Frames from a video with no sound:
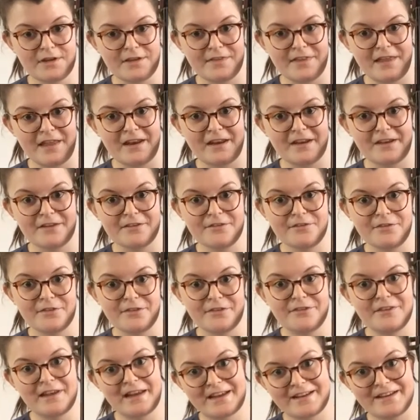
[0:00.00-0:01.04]
Then the
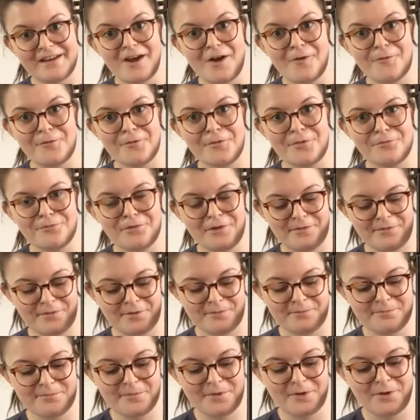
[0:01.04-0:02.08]
second half of the
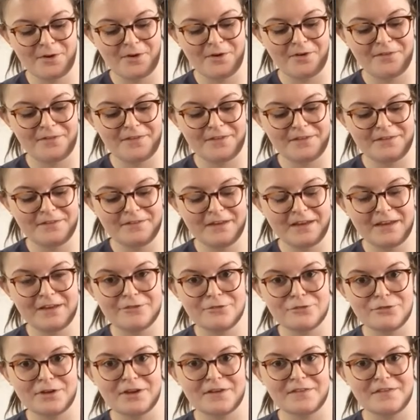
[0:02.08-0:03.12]
rhythm on the D
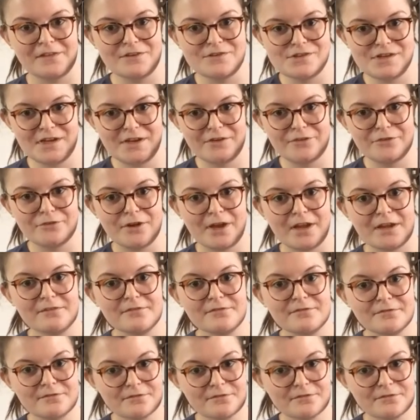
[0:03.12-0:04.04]
string and the G string.